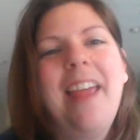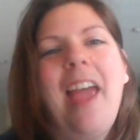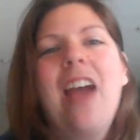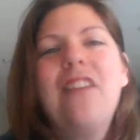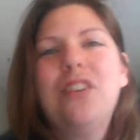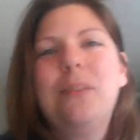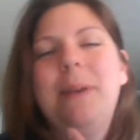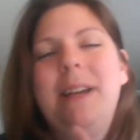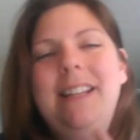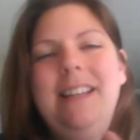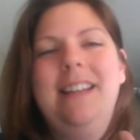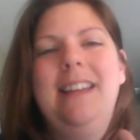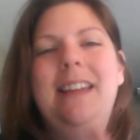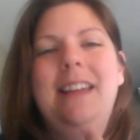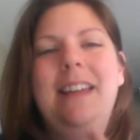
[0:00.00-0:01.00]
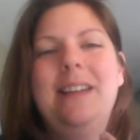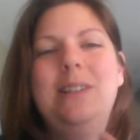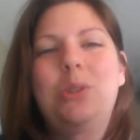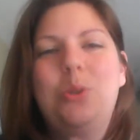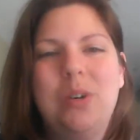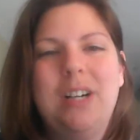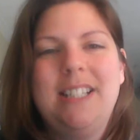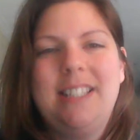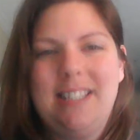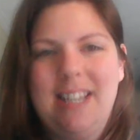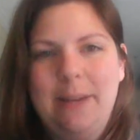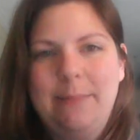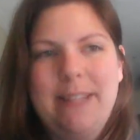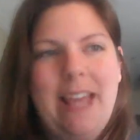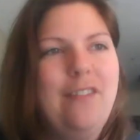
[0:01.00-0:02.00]
everybody enjoys
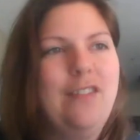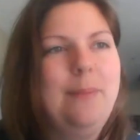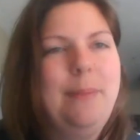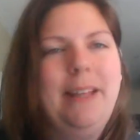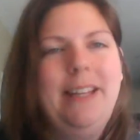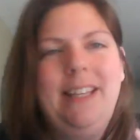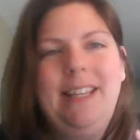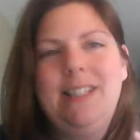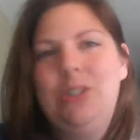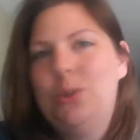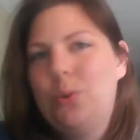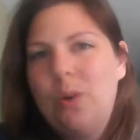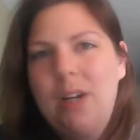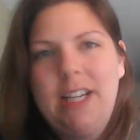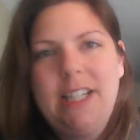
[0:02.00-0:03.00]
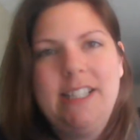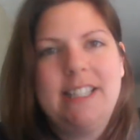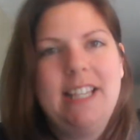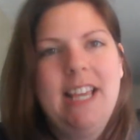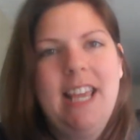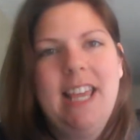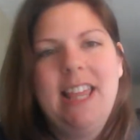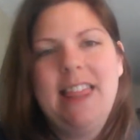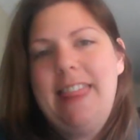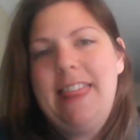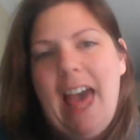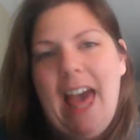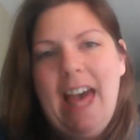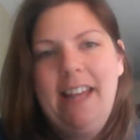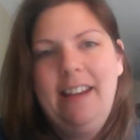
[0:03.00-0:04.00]
tips. Everybody enjoys
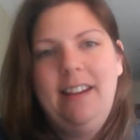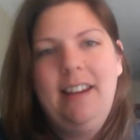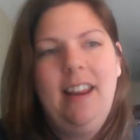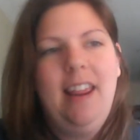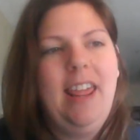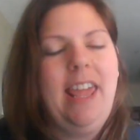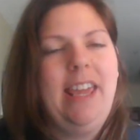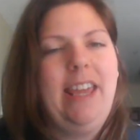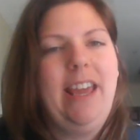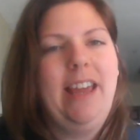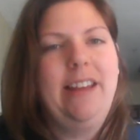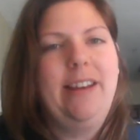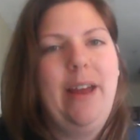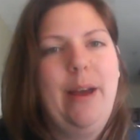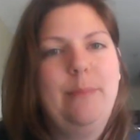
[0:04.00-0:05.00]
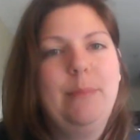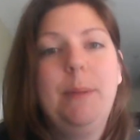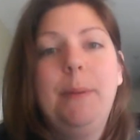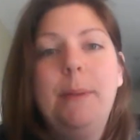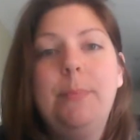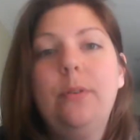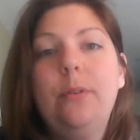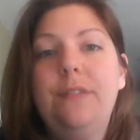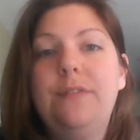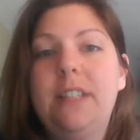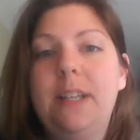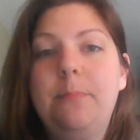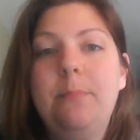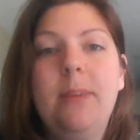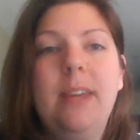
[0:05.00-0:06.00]
that. And the people who've
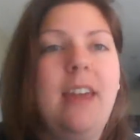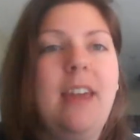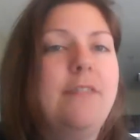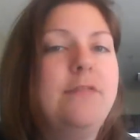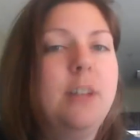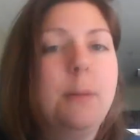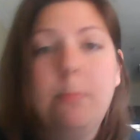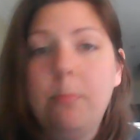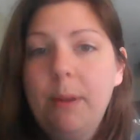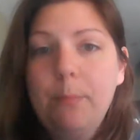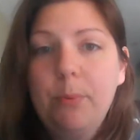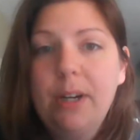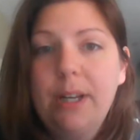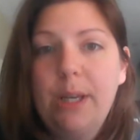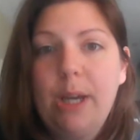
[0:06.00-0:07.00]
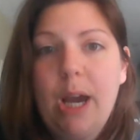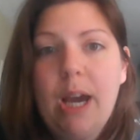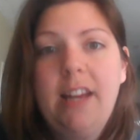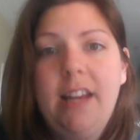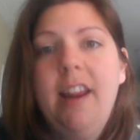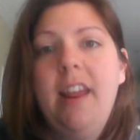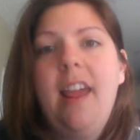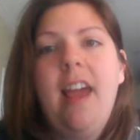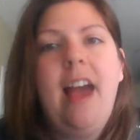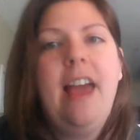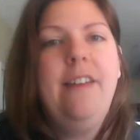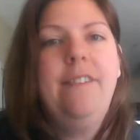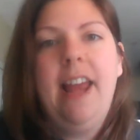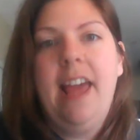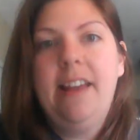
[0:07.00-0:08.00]
tipped me have tipped me pretty good. I
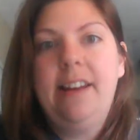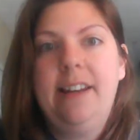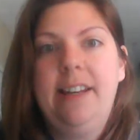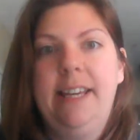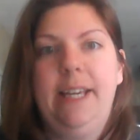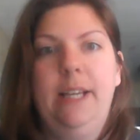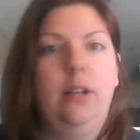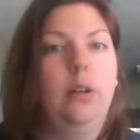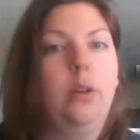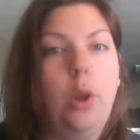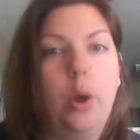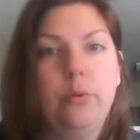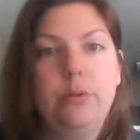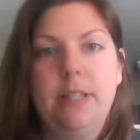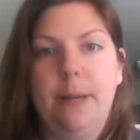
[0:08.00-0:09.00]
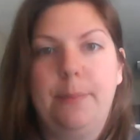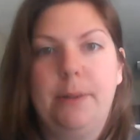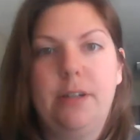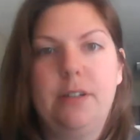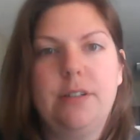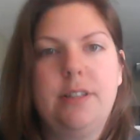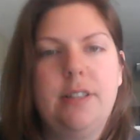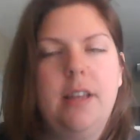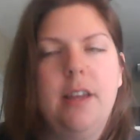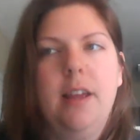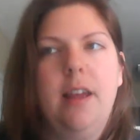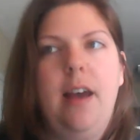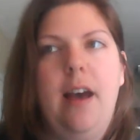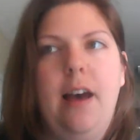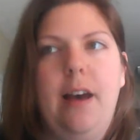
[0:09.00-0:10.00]
haven't had any low tippers.
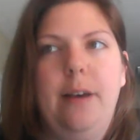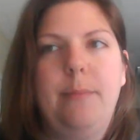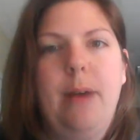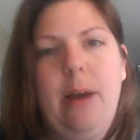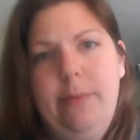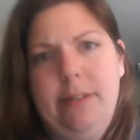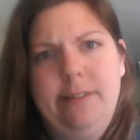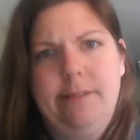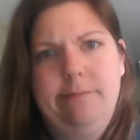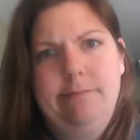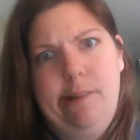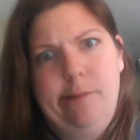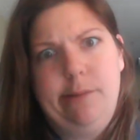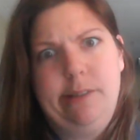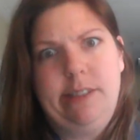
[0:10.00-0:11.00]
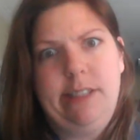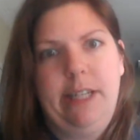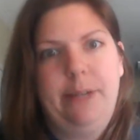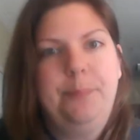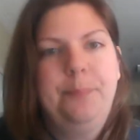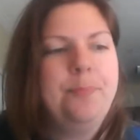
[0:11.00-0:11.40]
I would say.